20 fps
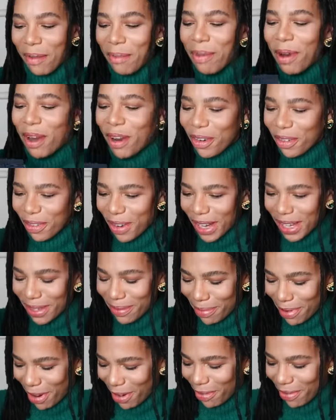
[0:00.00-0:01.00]

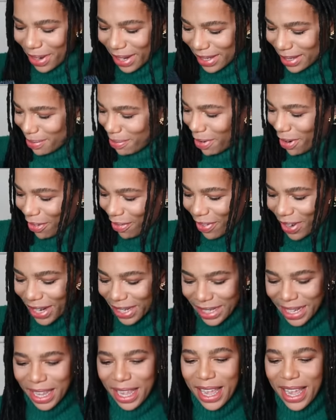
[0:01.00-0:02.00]
Perfect, perfect,
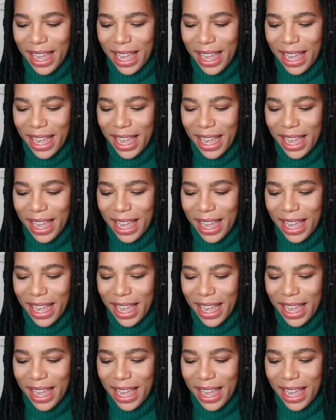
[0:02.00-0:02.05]
perfect.